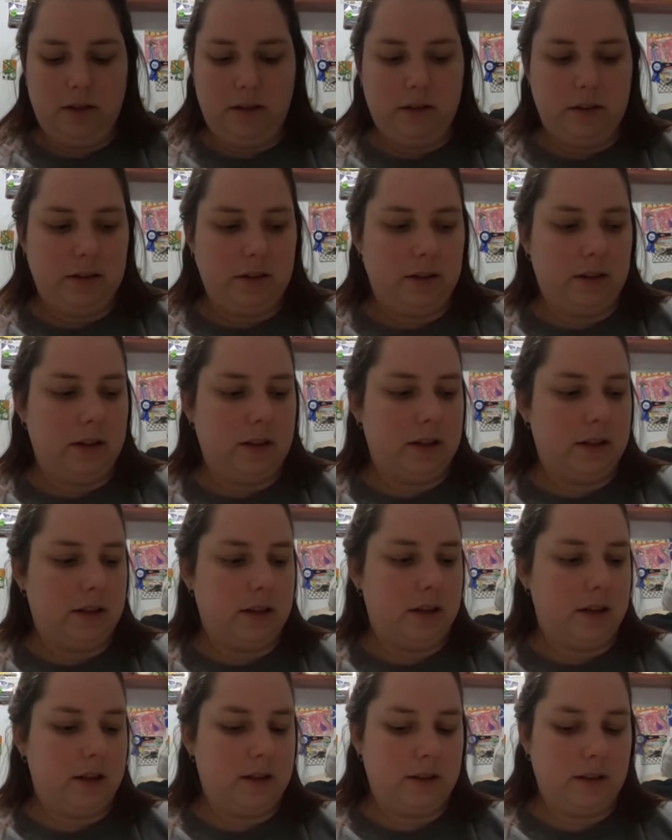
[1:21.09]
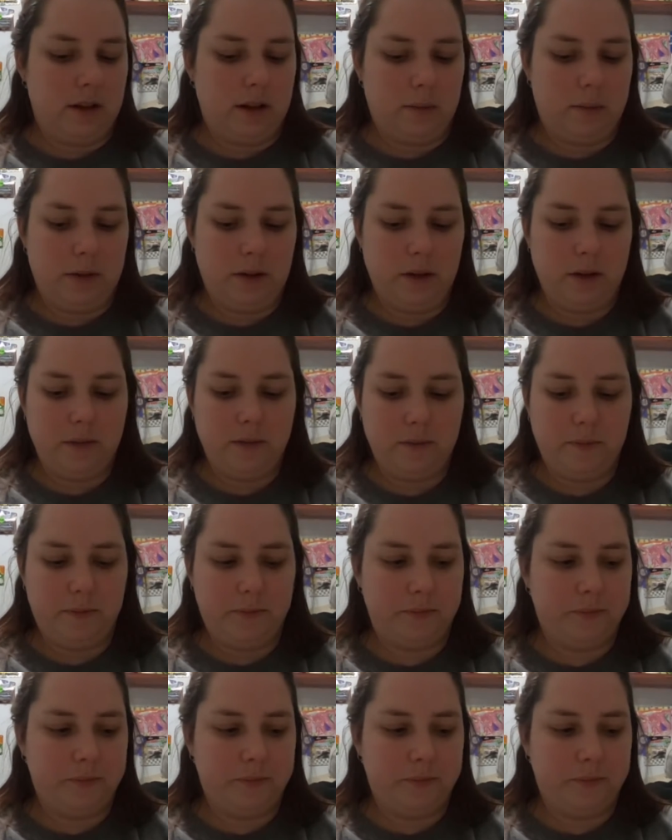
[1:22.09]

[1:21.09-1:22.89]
just get this kind of set up here.